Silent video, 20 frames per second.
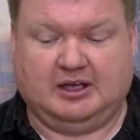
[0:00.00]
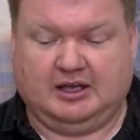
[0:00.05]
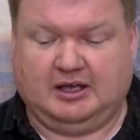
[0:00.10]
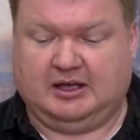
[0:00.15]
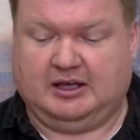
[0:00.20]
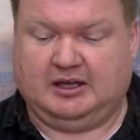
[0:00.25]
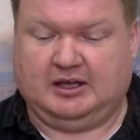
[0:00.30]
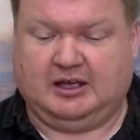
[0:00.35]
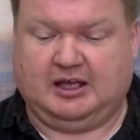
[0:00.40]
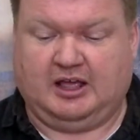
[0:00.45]

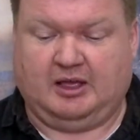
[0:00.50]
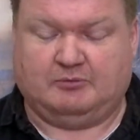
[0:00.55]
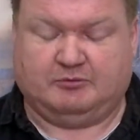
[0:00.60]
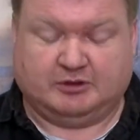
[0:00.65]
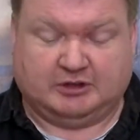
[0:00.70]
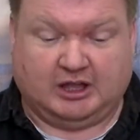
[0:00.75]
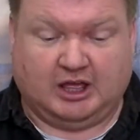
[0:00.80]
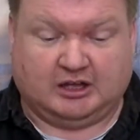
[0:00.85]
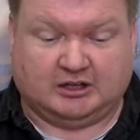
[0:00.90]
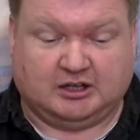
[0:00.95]

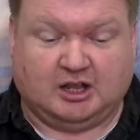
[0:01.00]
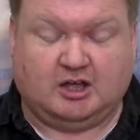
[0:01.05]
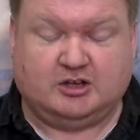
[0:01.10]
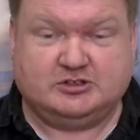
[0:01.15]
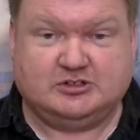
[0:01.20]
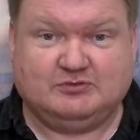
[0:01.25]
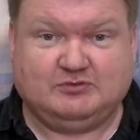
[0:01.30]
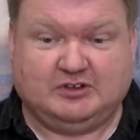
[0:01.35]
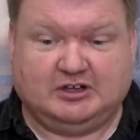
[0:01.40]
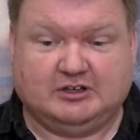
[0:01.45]
a
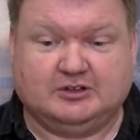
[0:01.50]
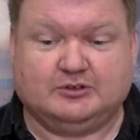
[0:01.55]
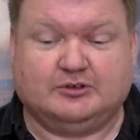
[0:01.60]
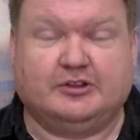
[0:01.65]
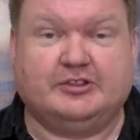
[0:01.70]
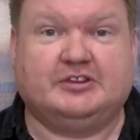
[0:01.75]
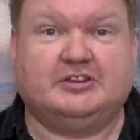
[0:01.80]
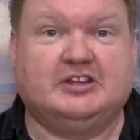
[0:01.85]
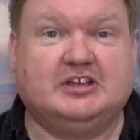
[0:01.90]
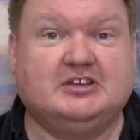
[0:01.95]
larger vehicle
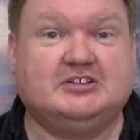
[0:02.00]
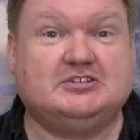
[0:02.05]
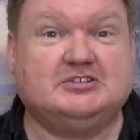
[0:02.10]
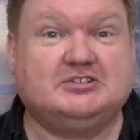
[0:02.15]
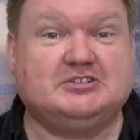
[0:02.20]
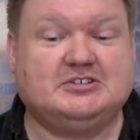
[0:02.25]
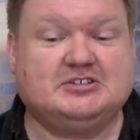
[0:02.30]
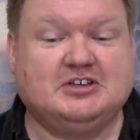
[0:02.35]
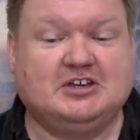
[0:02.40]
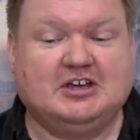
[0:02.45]
than
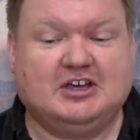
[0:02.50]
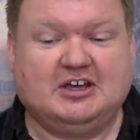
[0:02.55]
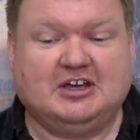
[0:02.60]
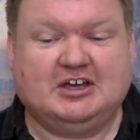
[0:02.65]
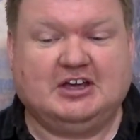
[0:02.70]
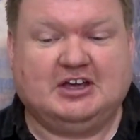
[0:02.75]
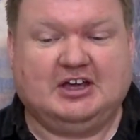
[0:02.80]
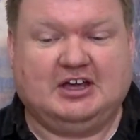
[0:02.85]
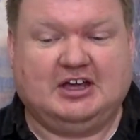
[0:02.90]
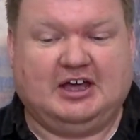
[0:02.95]
this,
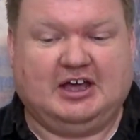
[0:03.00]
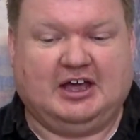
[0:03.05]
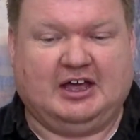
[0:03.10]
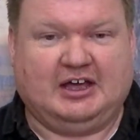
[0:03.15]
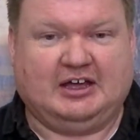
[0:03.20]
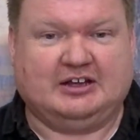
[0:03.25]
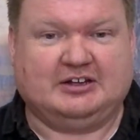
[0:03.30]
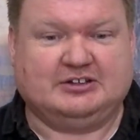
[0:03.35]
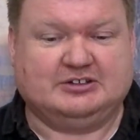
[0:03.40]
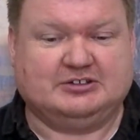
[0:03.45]

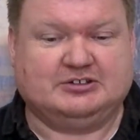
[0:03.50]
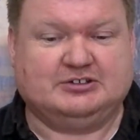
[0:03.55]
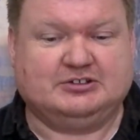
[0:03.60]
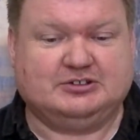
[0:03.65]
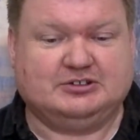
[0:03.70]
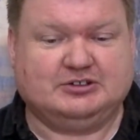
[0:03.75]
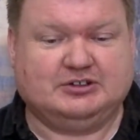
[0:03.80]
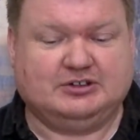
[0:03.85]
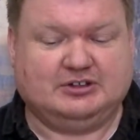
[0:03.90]
and